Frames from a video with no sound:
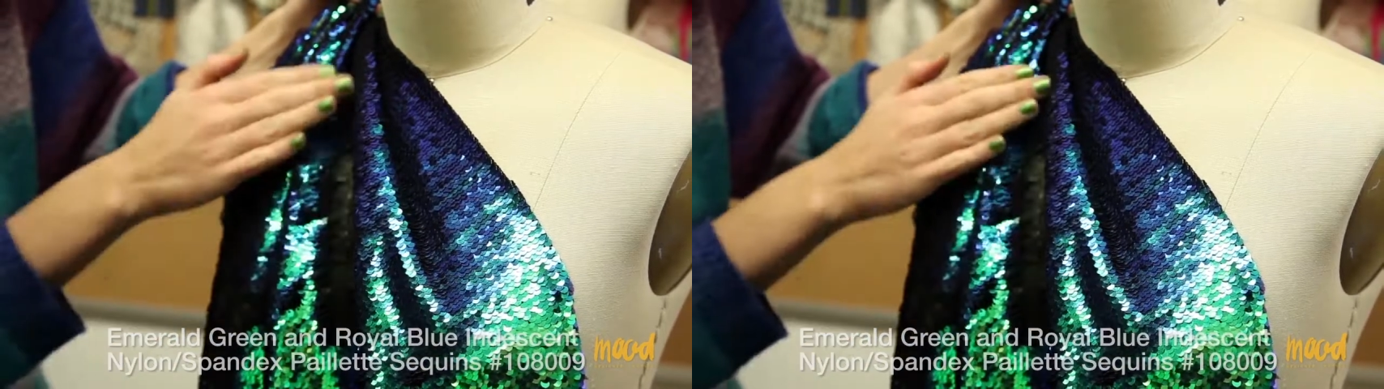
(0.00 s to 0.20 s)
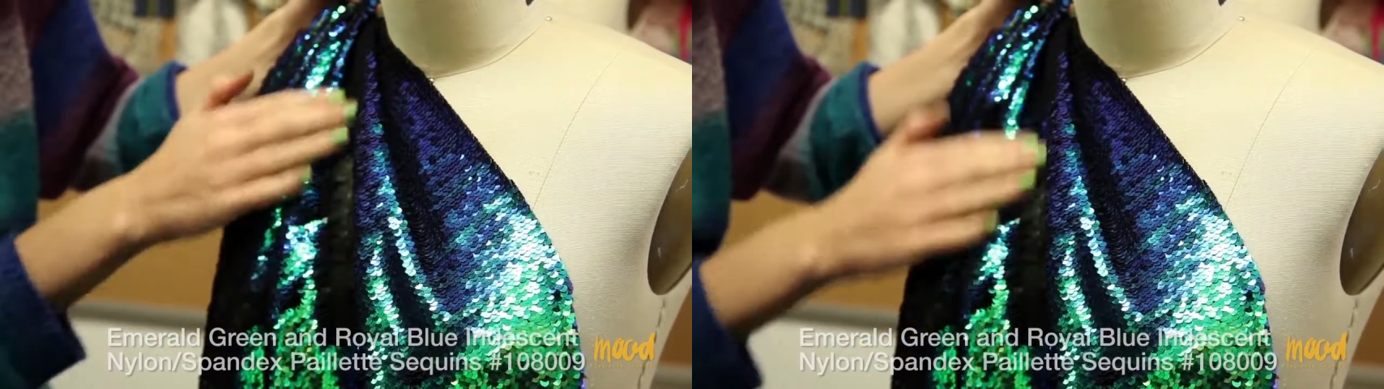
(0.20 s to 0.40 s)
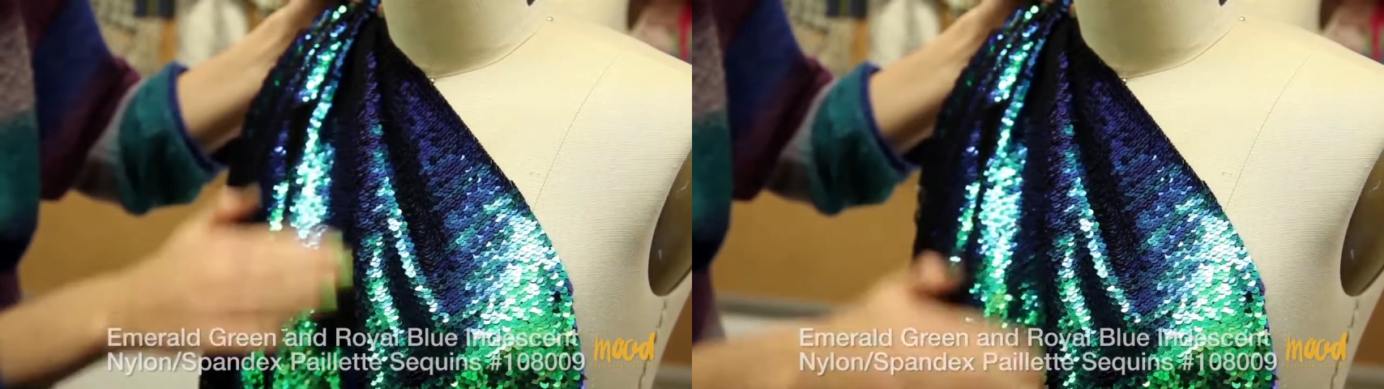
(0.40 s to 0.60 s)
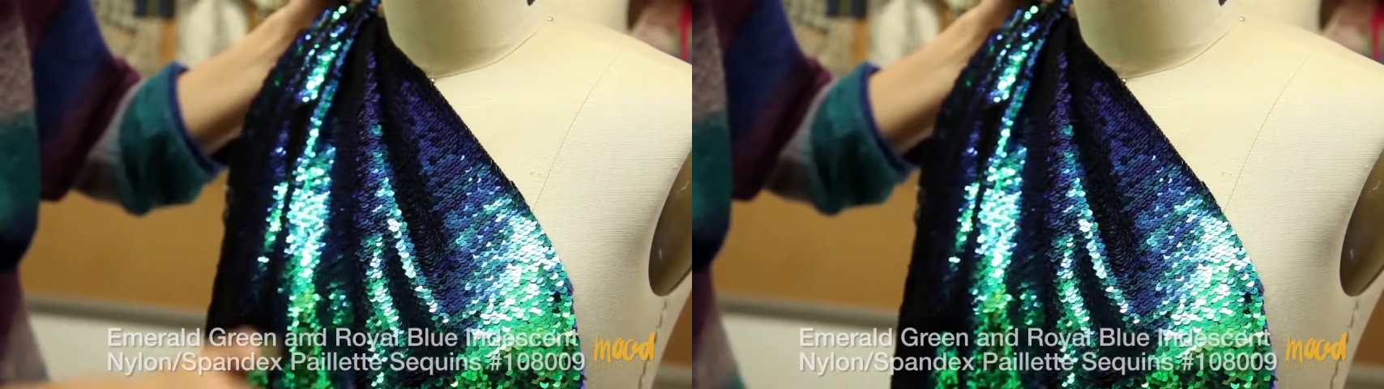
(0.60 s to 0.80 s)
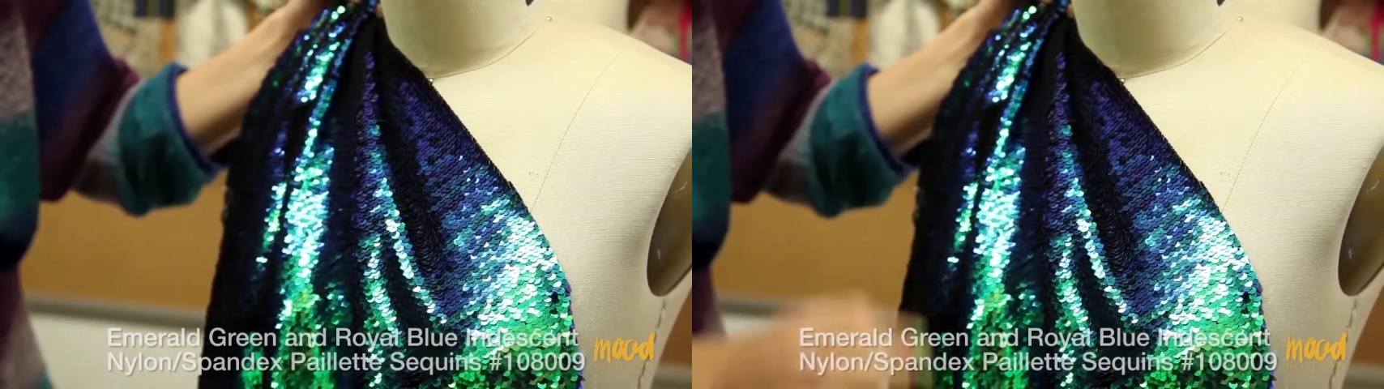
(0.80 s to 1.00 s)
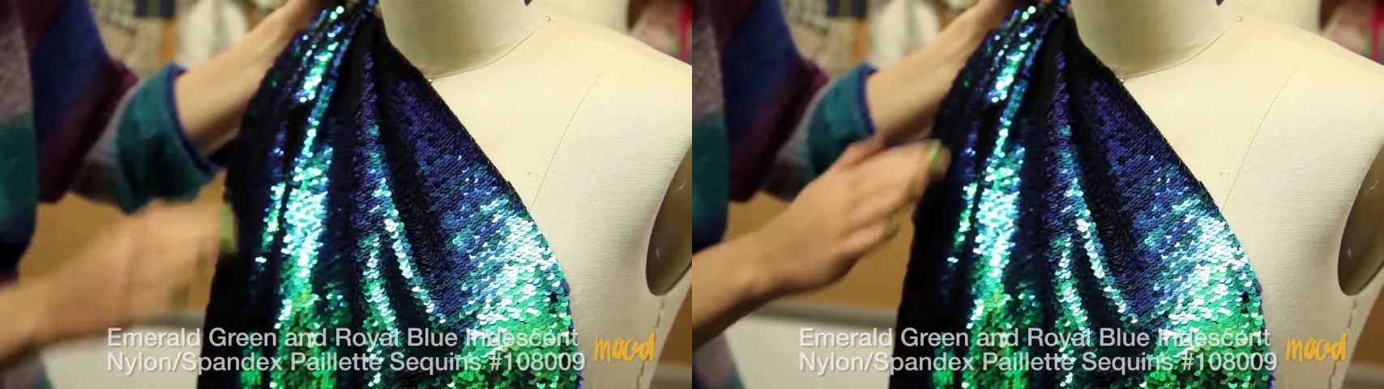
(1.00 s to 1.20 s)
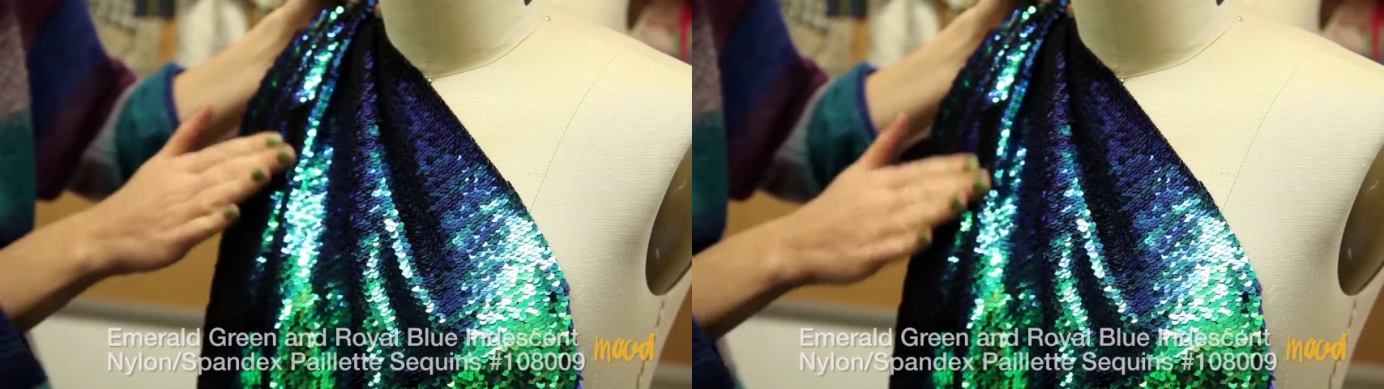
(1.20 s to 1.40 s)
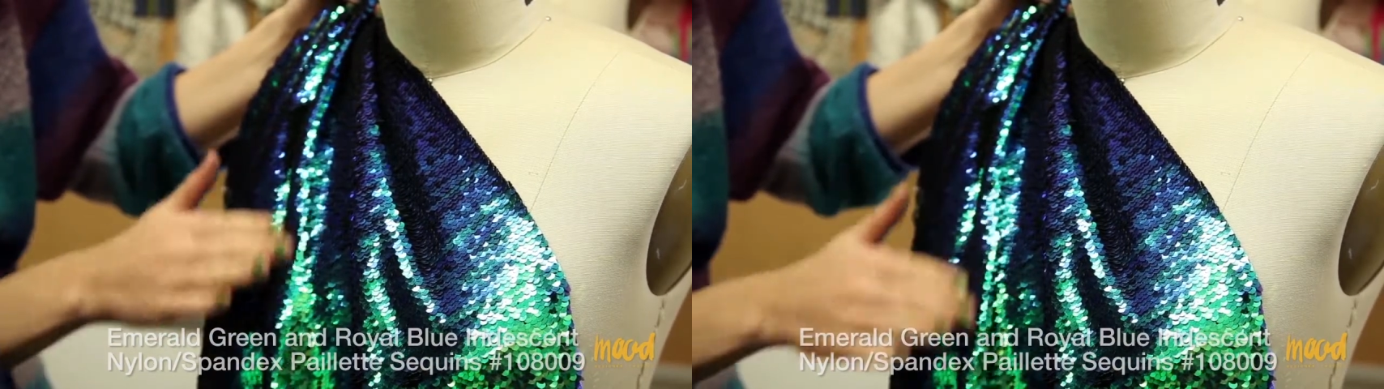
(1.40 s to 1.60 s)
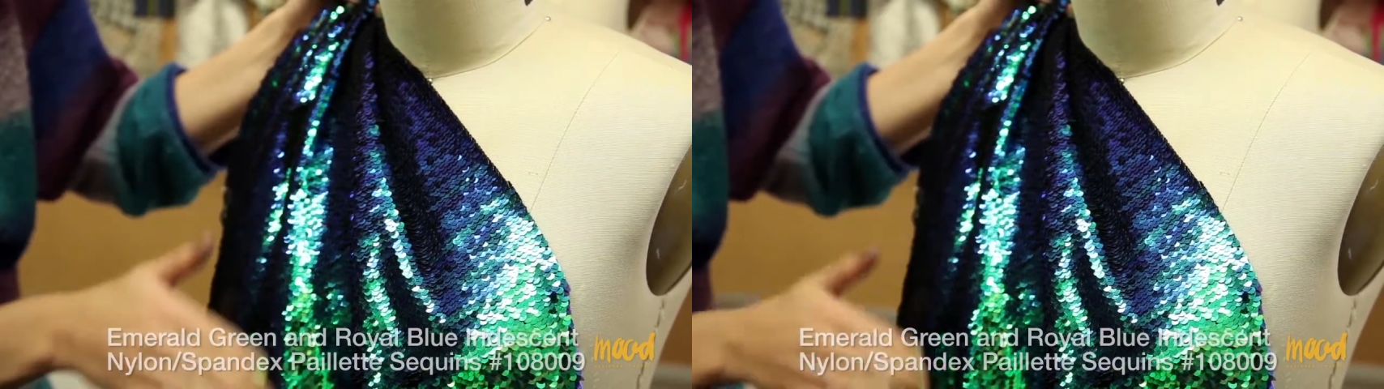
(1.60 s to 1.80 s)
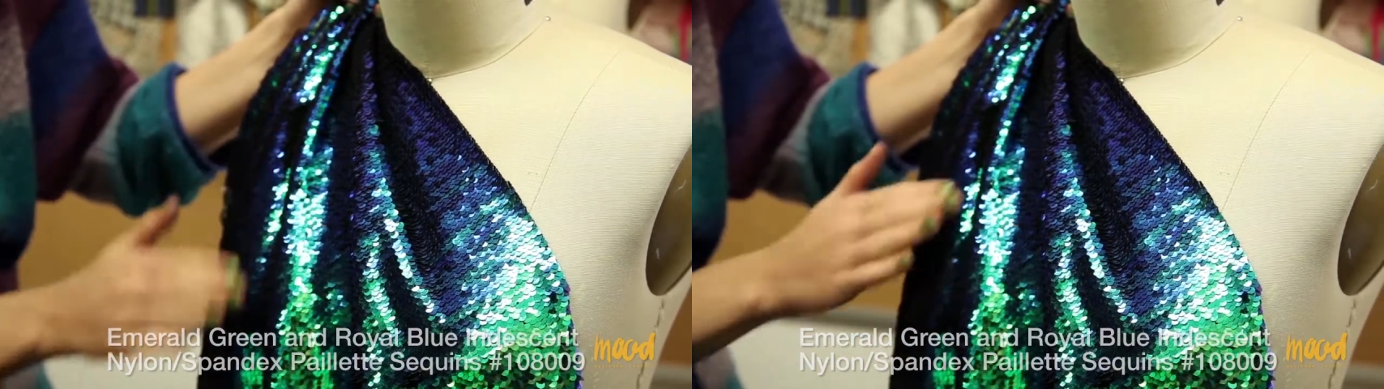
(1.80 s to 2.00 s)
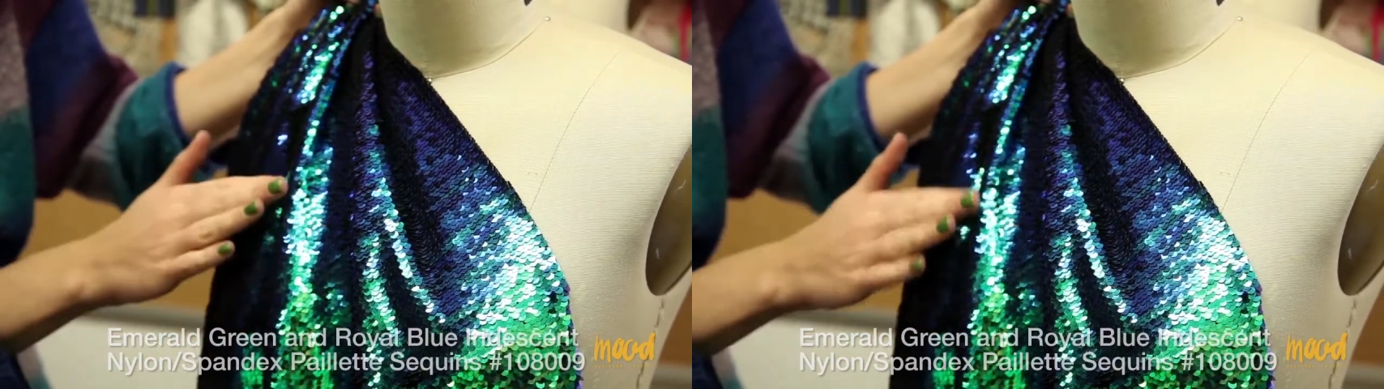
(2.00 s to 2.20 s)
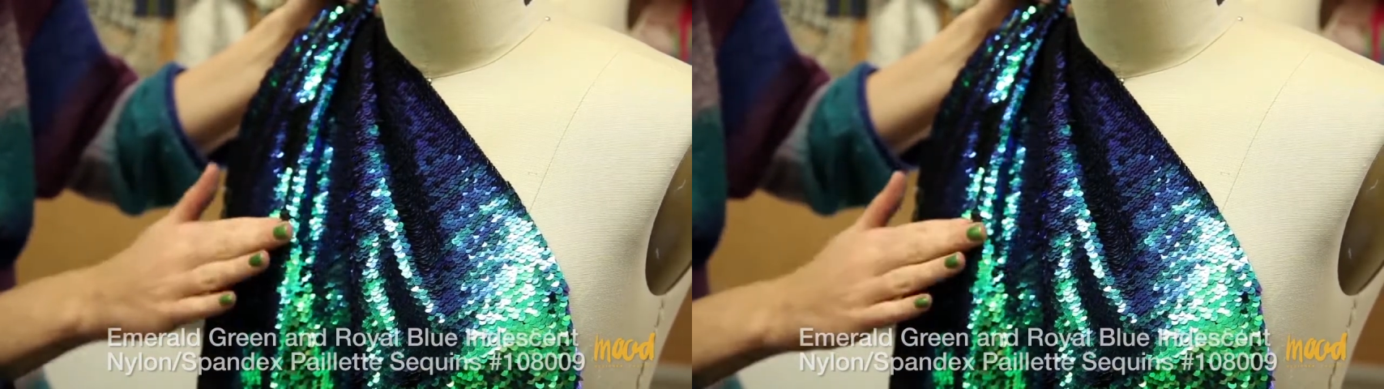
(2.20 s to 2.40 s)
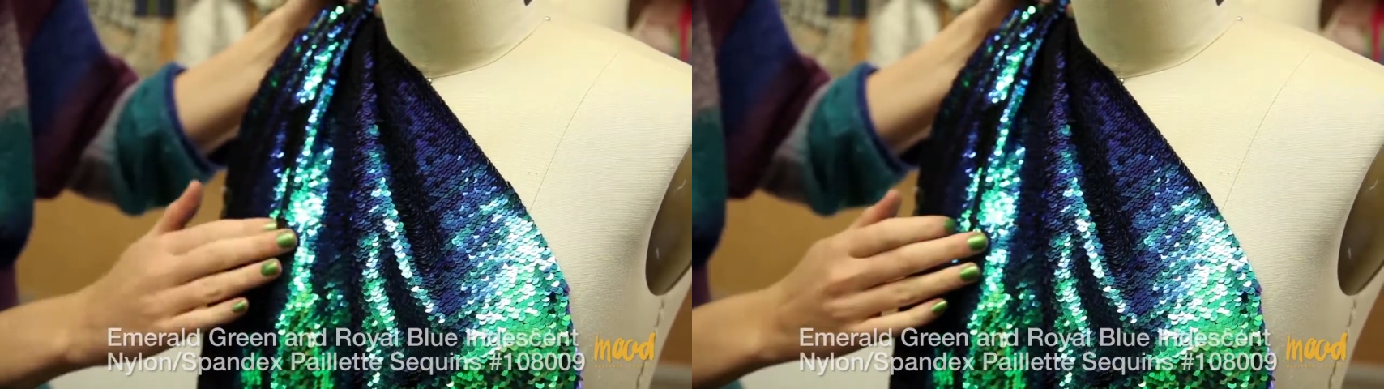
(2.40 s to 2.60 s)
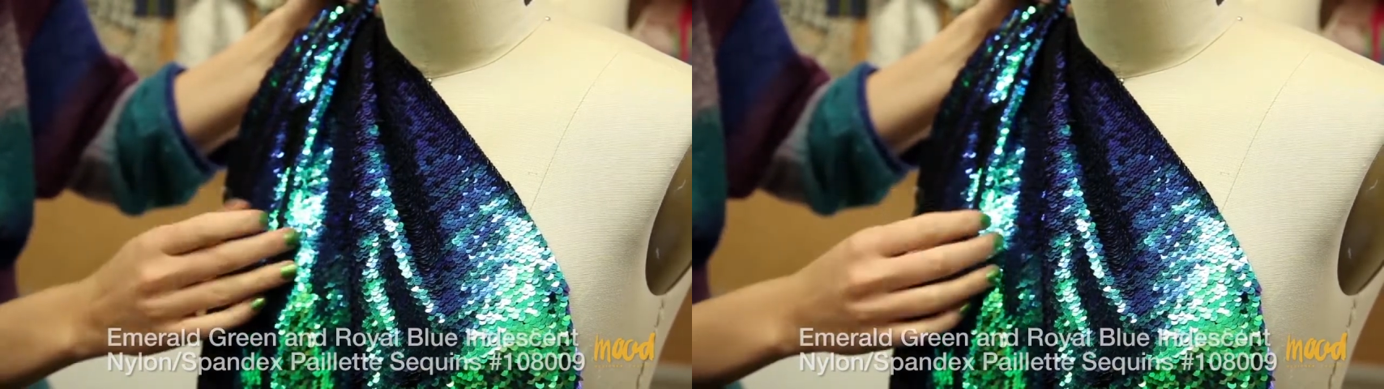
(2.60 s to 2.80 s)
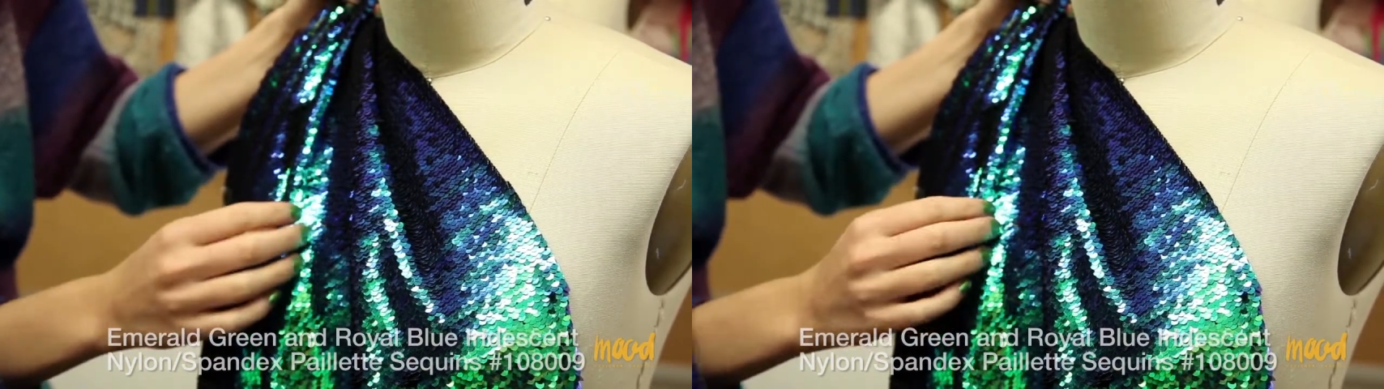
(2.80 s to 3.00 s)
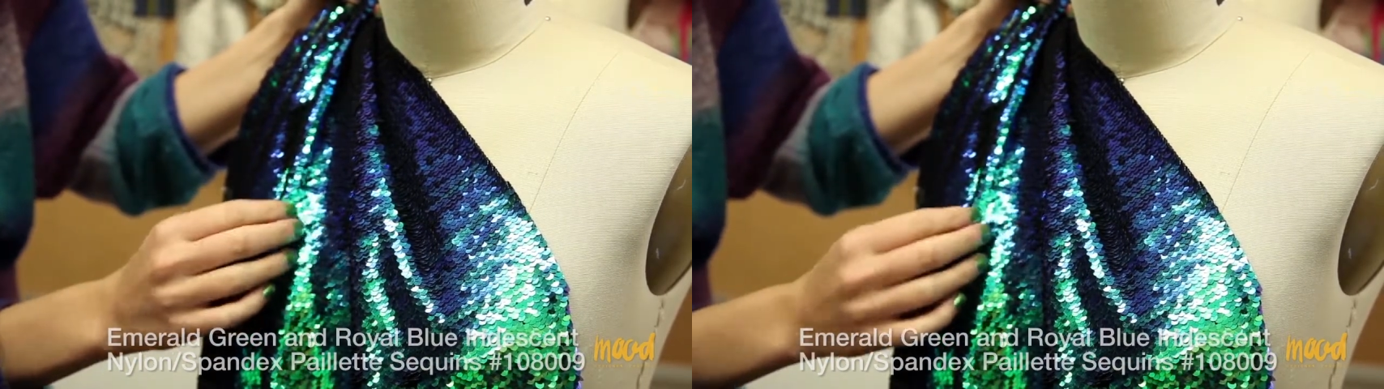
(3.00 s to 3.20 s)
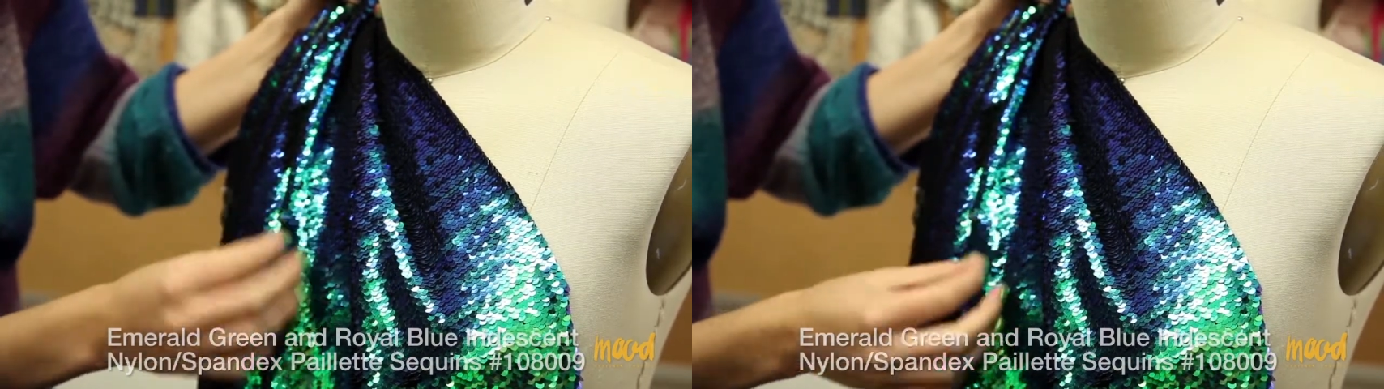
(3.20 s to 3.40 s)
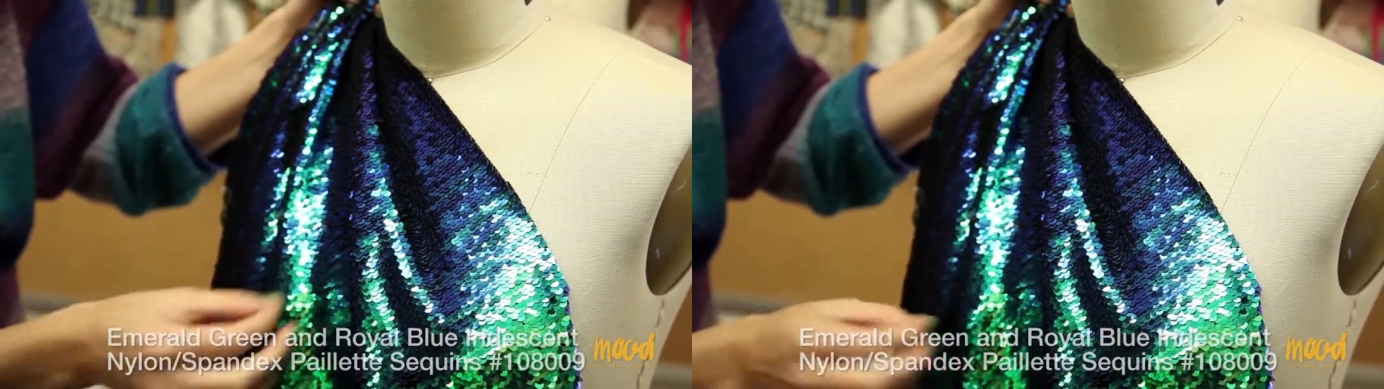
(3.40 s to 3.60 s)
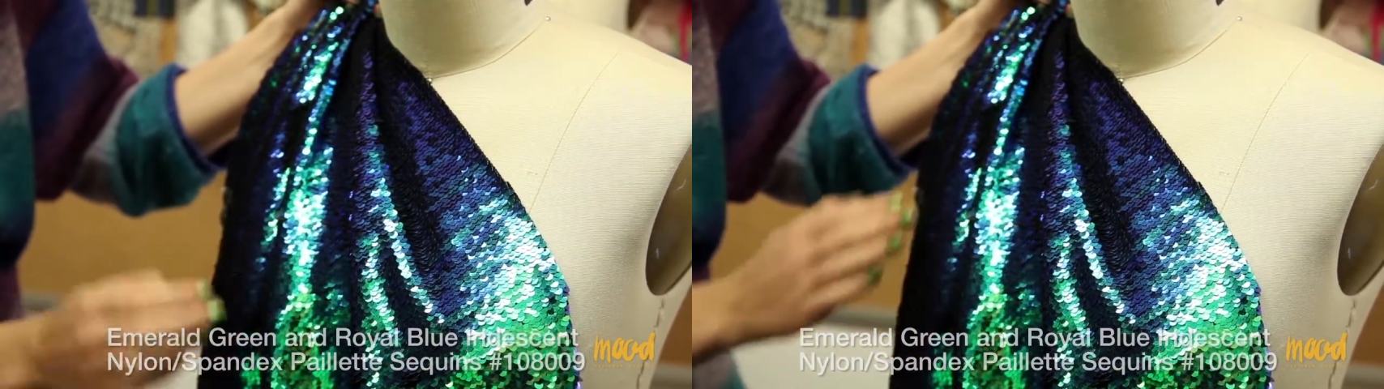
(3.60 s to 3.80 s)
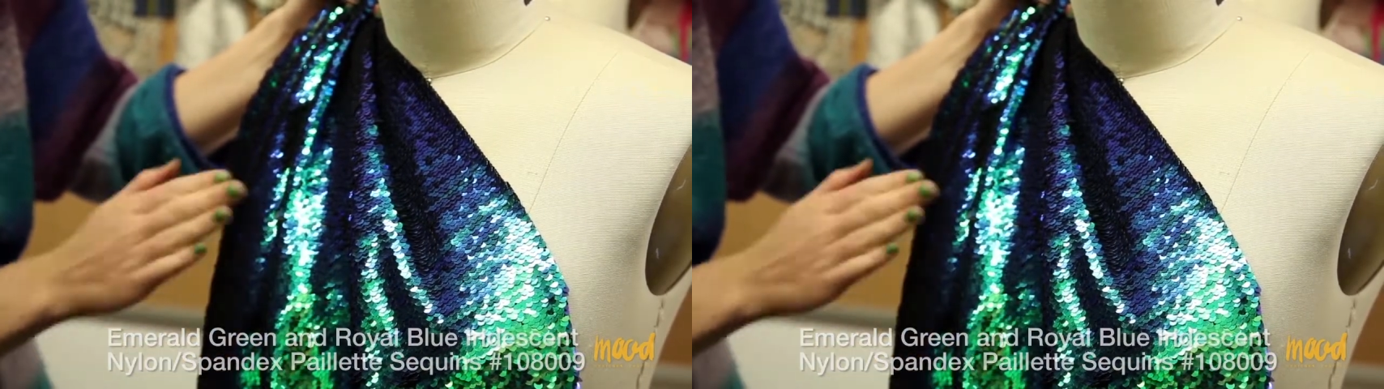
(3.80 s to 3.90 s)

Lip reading: (no speaker visible)